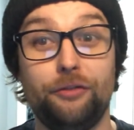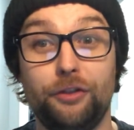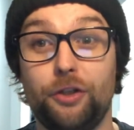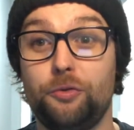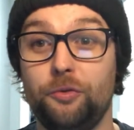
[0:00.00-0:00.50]

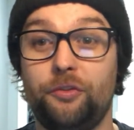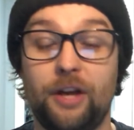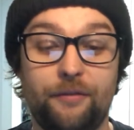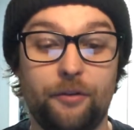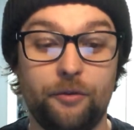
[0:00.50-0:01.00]
really cool
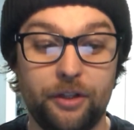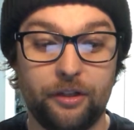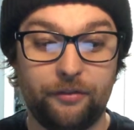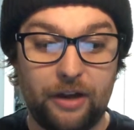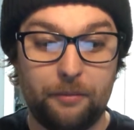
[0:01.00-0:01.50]
stuff and really
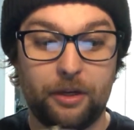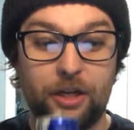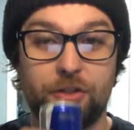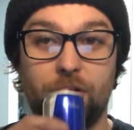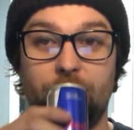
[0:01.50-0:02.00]
good
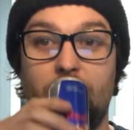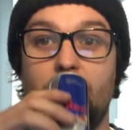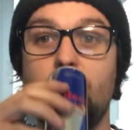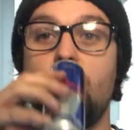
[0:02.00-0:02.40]
fabrication on that.